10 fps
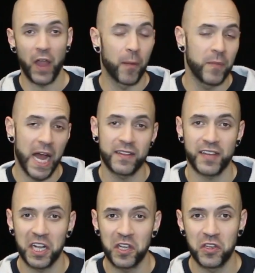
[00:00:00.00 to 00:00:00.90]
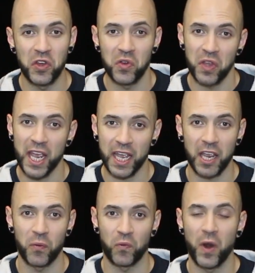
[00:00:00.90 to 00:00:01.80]
I'm not telling you you can't
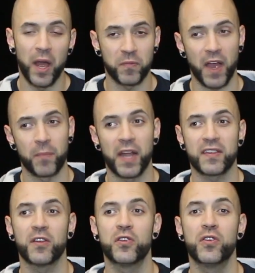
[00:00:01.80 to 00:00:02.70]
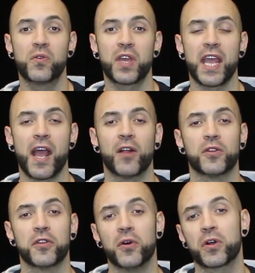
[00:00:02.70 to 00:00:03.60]
get ripped. I'm not telling you you
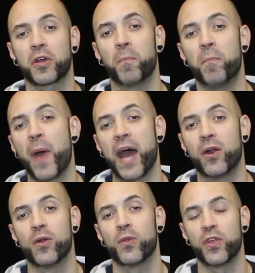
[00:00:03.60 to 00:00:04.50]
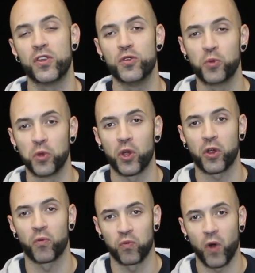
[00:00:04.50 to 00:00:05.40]
can't look better than you
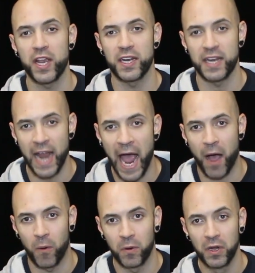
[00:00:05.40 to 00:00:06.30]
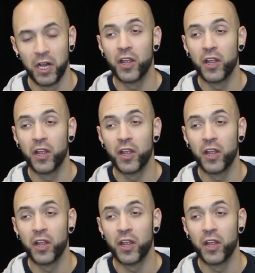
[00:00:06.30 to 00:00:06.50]
look right now.